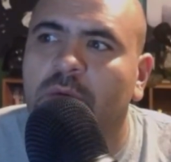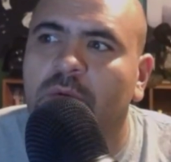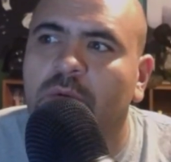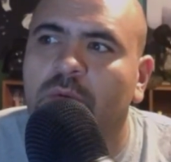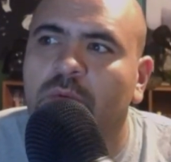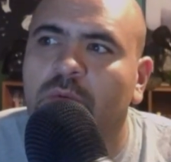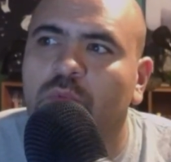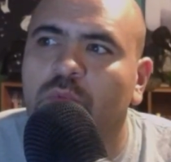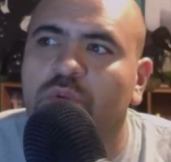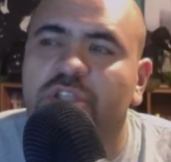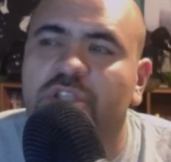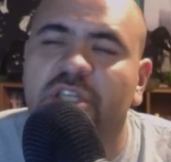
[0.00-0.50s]

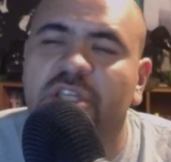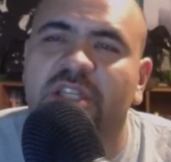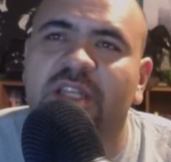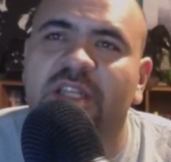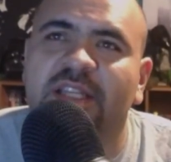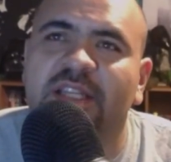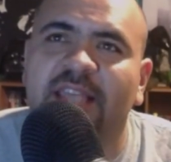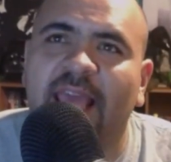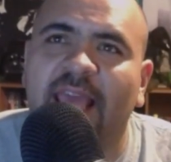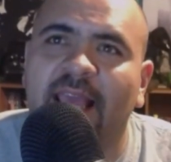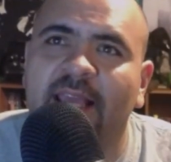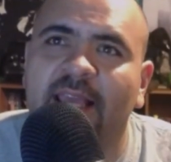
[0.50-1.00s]
Was just
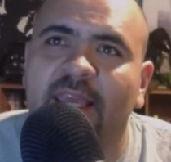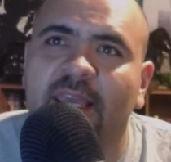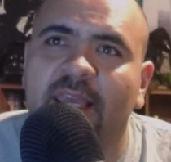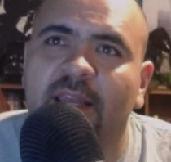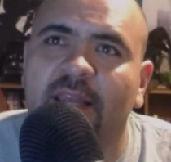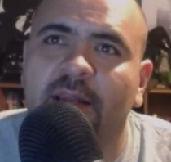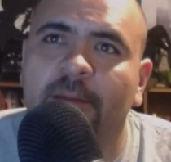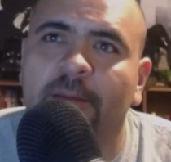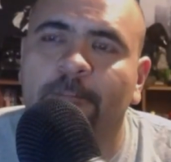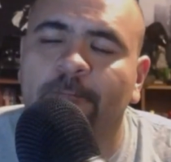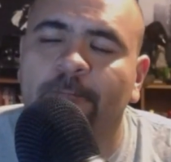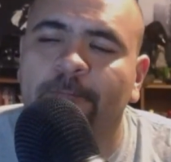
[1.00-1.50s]

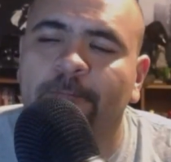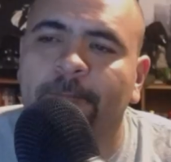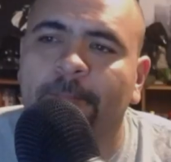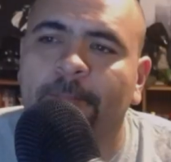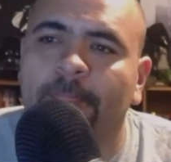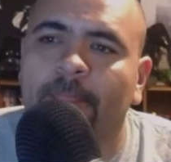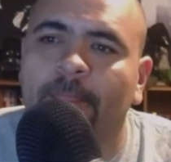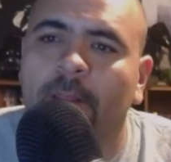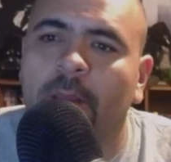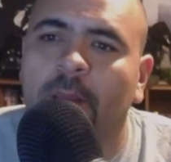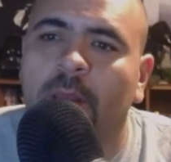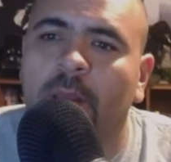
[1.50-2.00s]
attacking
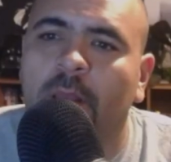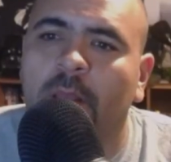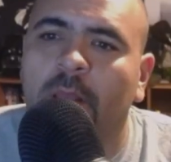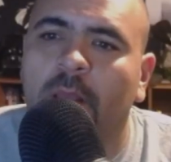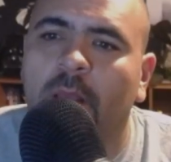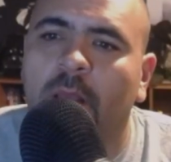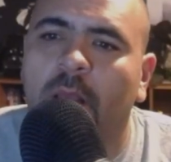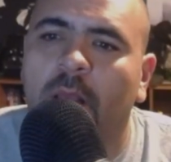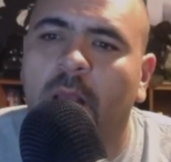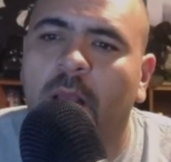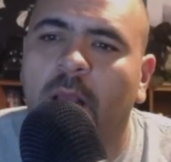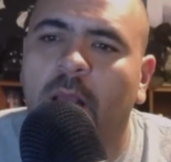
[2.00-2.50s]

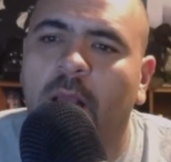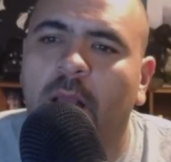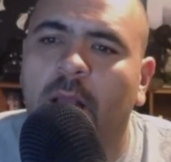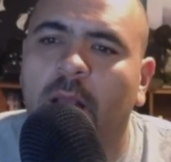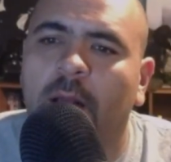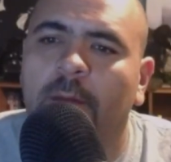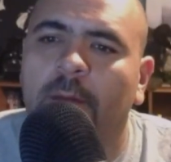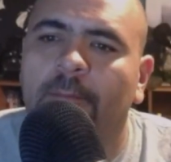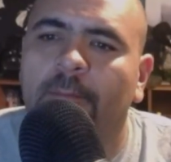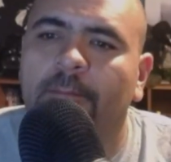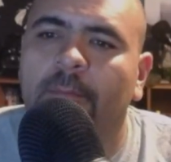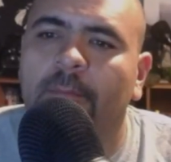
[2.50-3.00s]

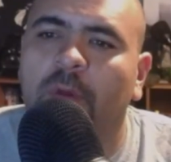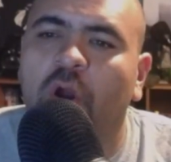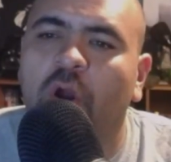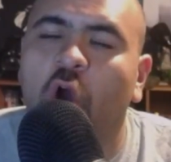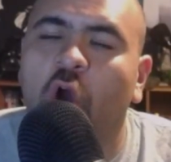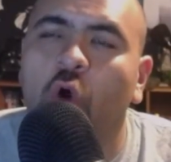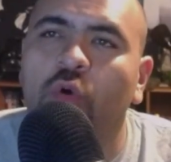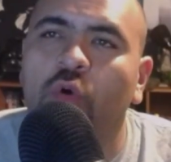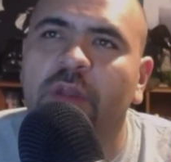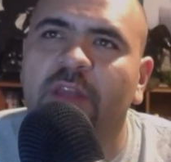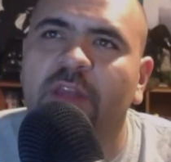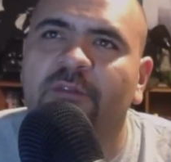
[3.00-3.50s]

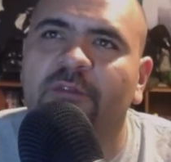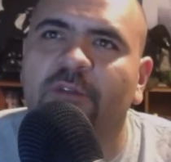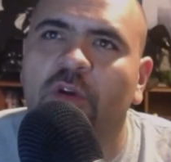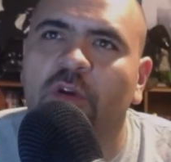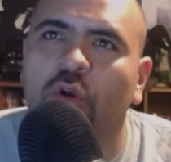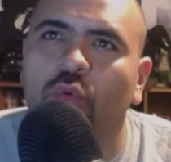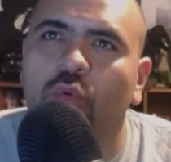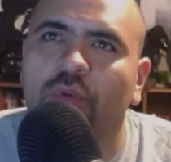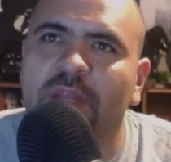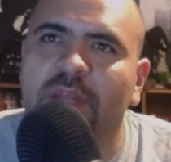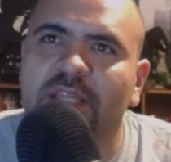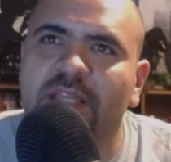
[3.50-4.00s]
Cody for no
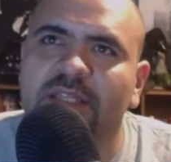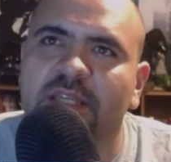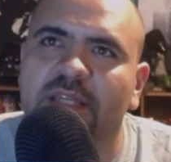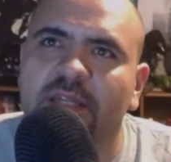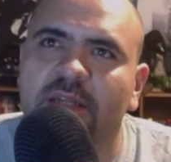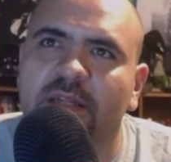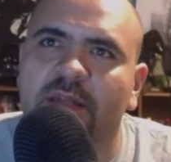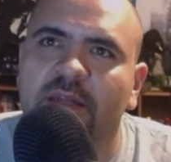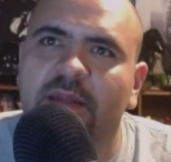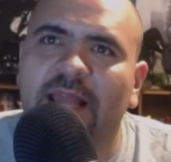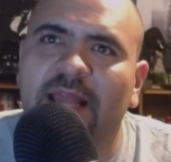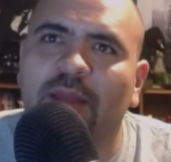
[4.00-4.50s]

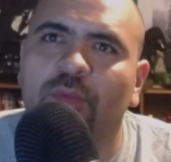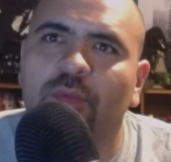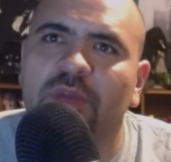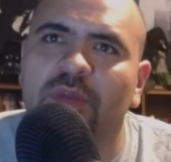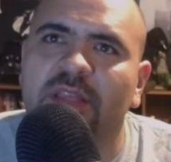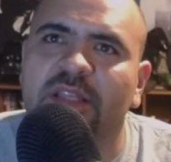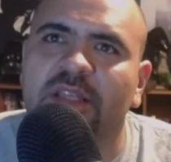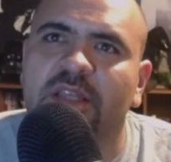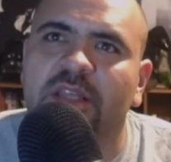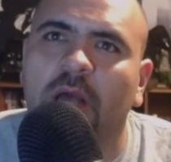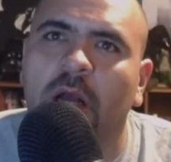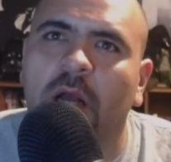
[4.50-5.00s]
reason, not really
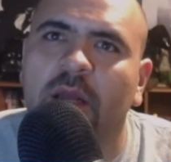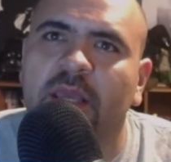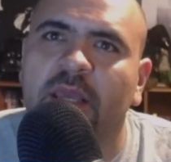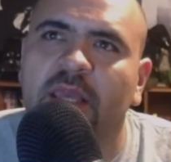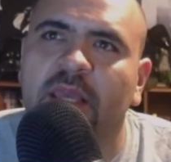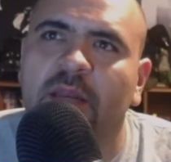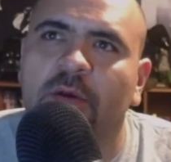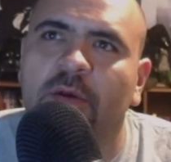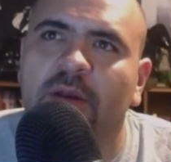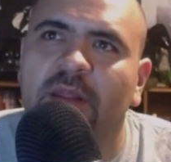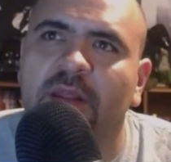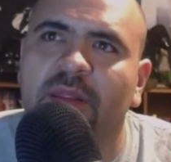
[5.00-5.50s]
talking
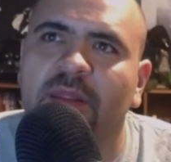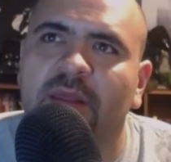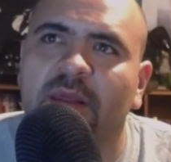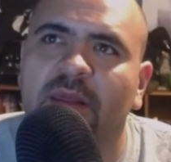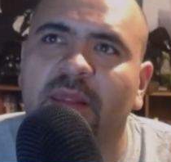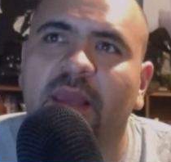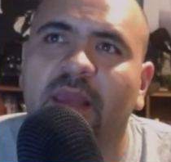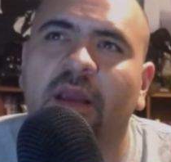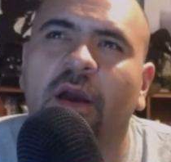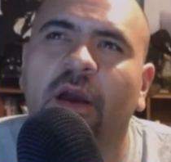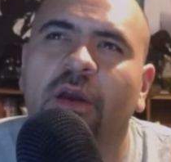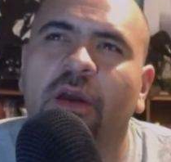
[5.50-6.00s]
or anything. They
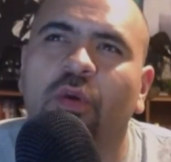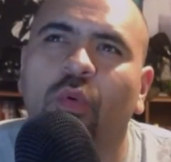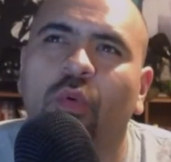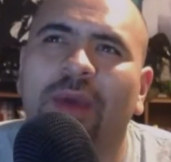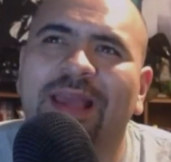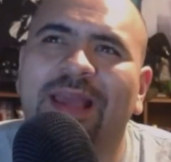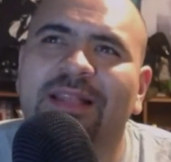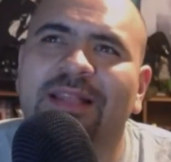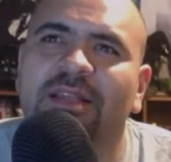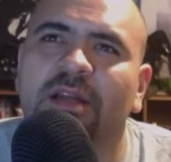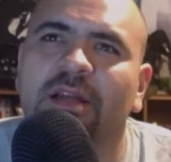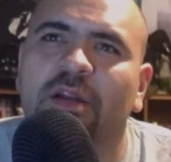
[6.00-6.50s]
cut away
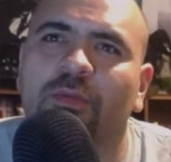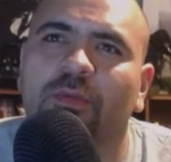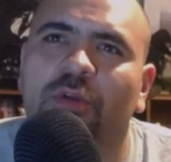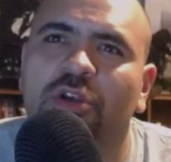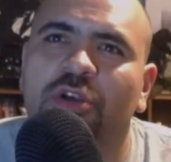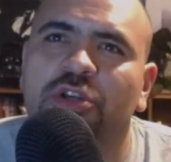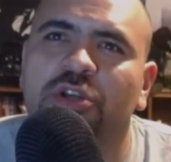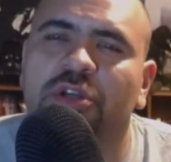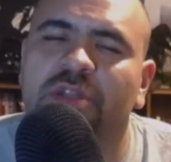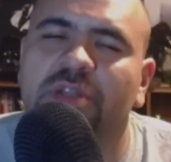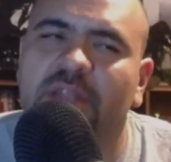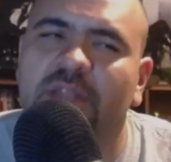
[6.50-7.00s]
to
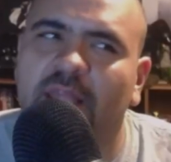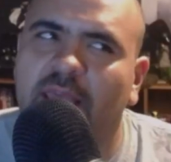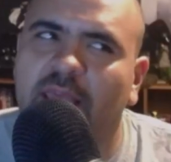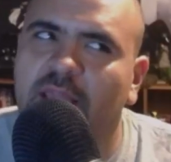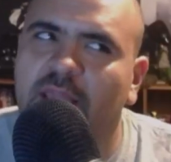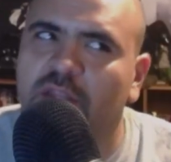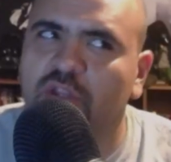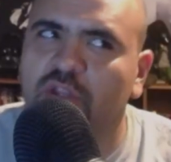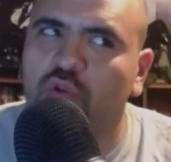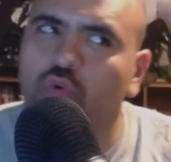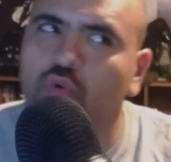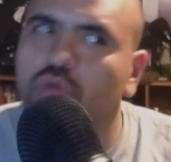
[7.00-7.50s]
commercials, and they
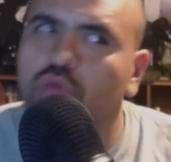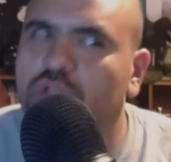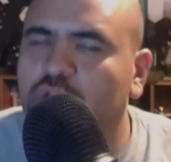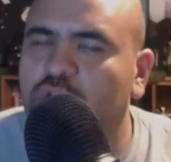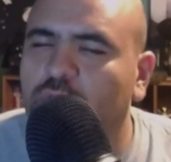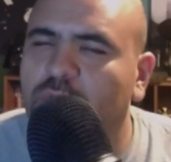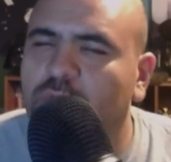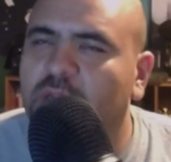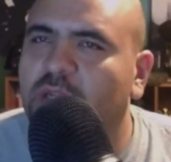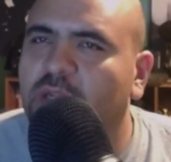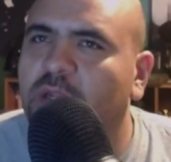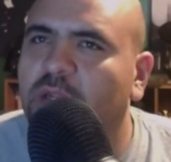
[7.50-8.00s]
had dual
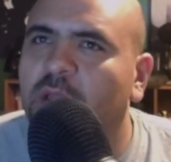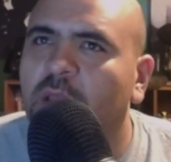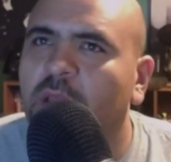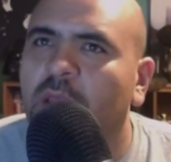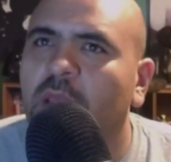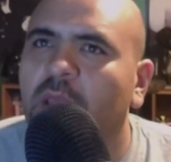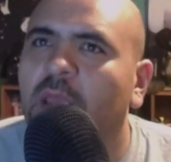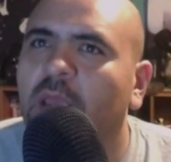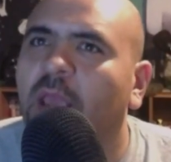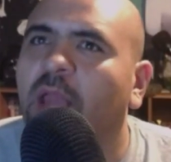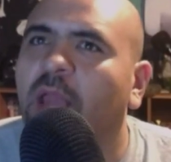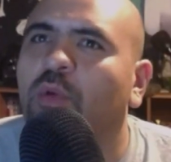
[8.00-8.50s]
screen.
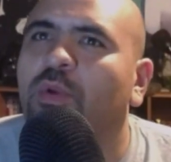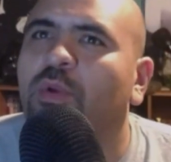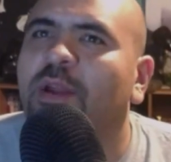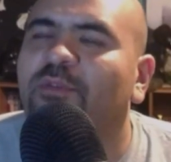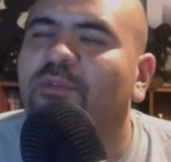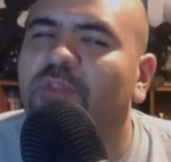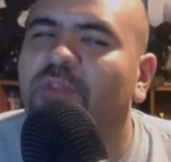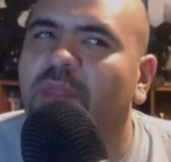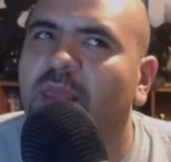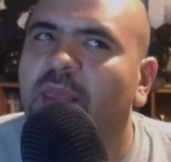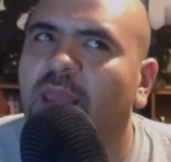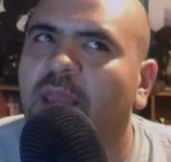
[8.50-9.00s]
And whenever
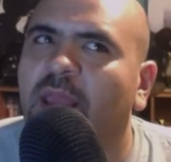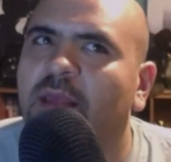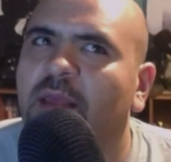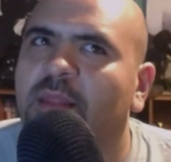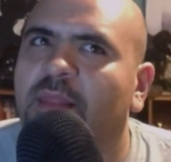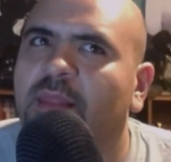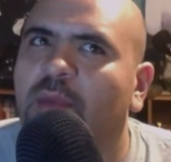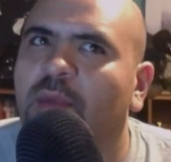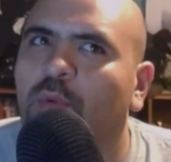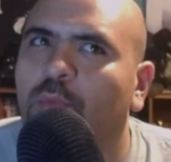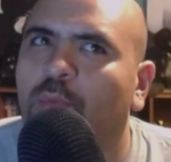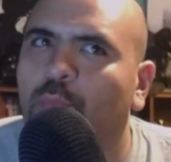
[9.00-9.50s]
they
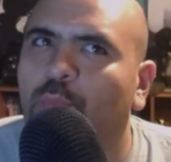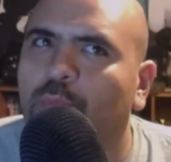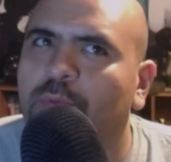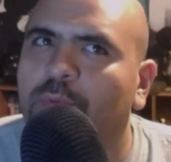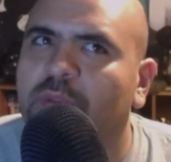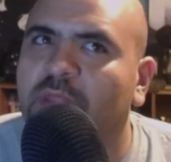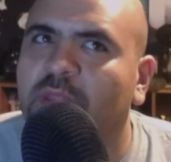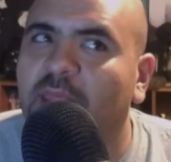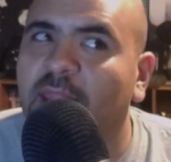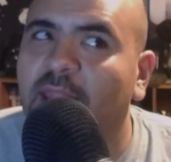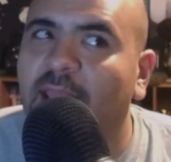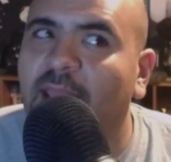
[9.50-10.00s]

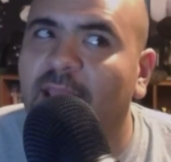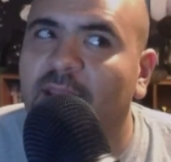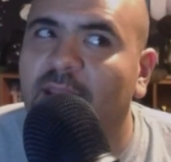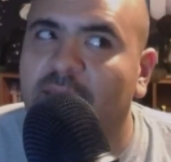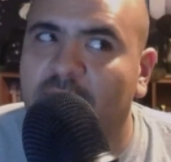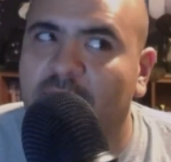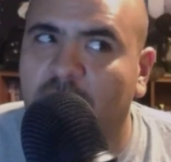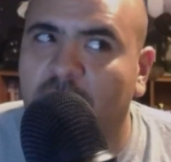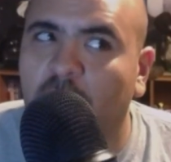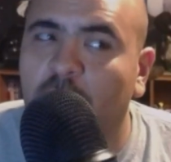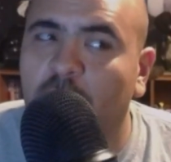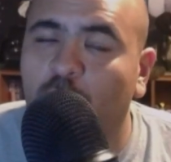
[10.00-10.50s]

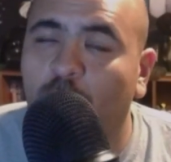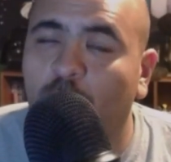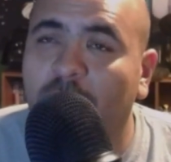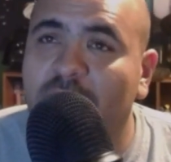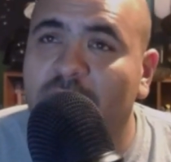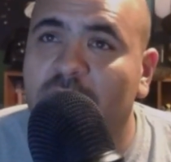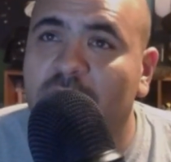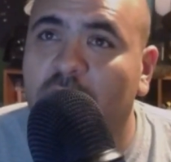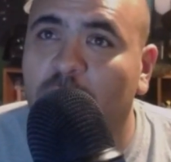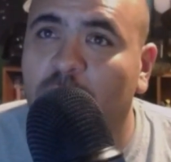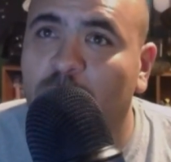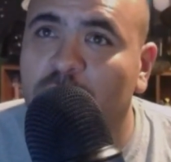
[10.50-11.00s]
cut away
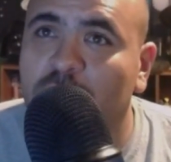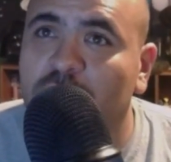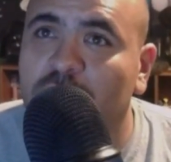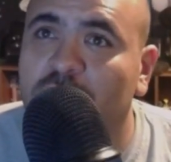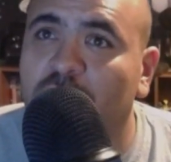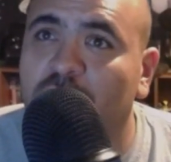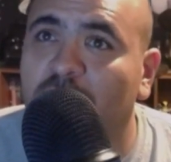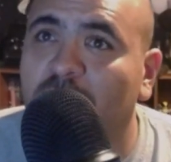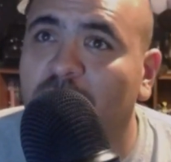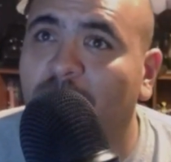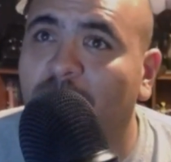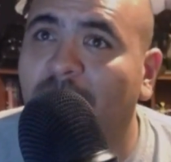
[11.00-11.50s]
to commercials
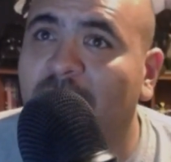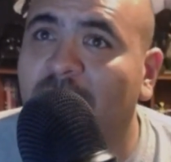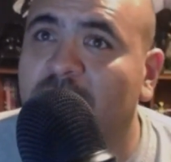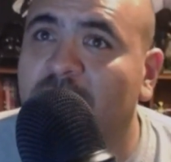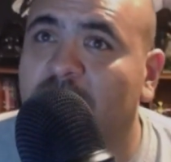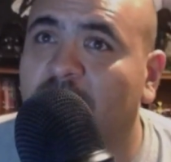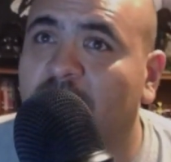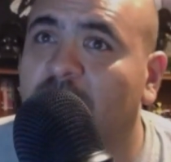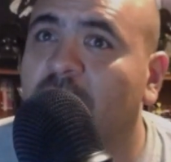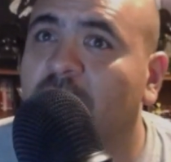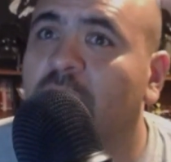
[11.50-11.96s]
during the match, they did the